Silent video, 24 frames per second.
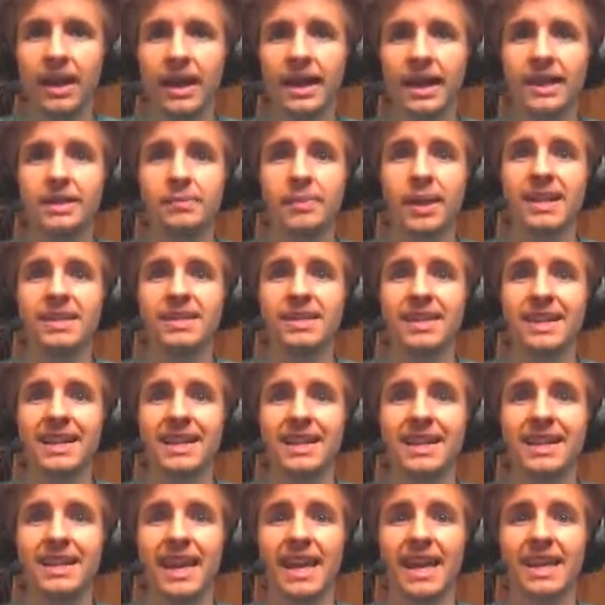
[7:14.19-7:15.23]
It's basically
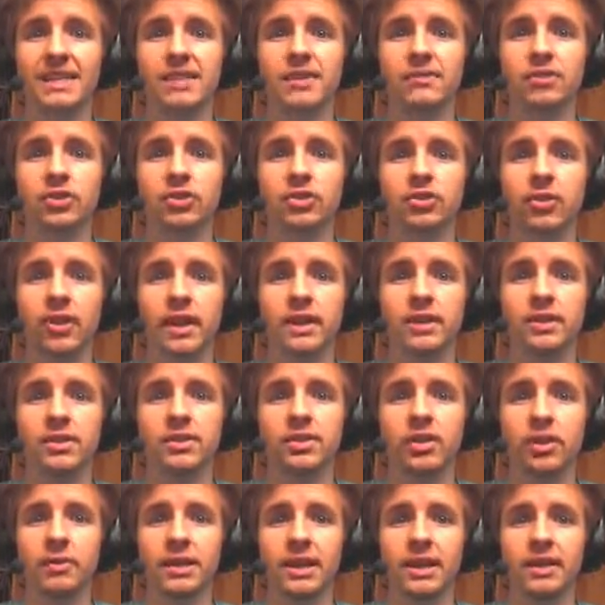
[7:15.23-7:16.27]
a case of try and
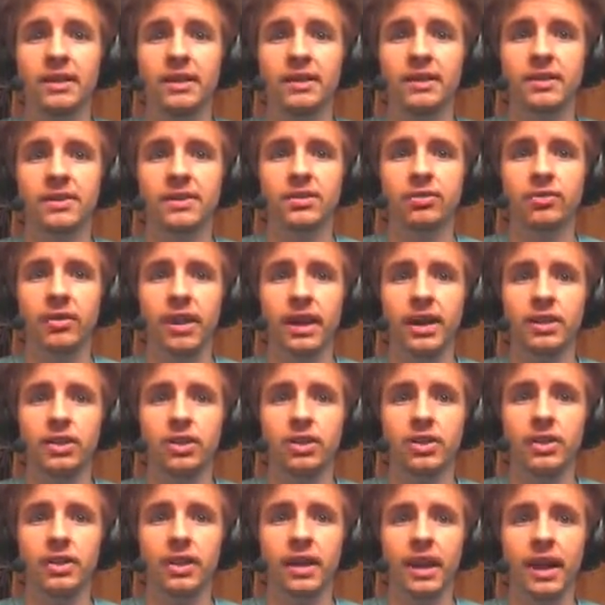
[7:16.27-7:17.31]
dominate this
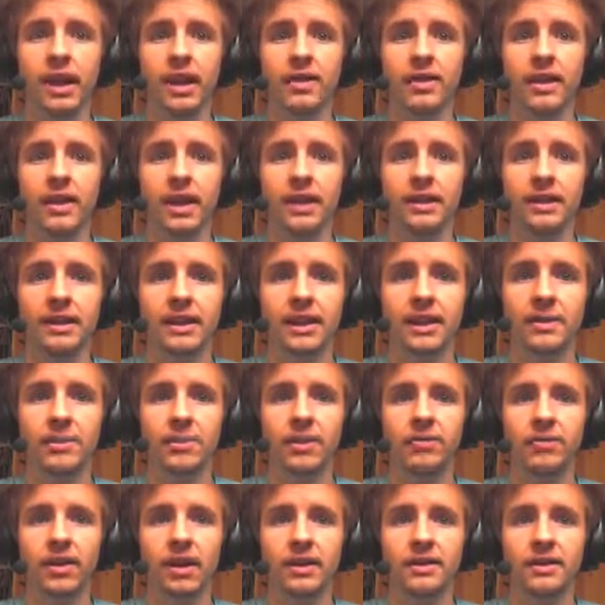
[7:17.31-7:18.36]
stretch, and then keep
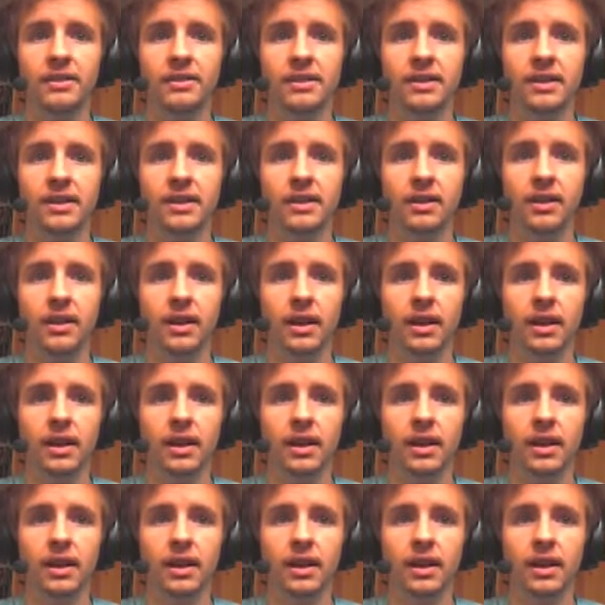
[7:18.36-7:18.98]
advancing,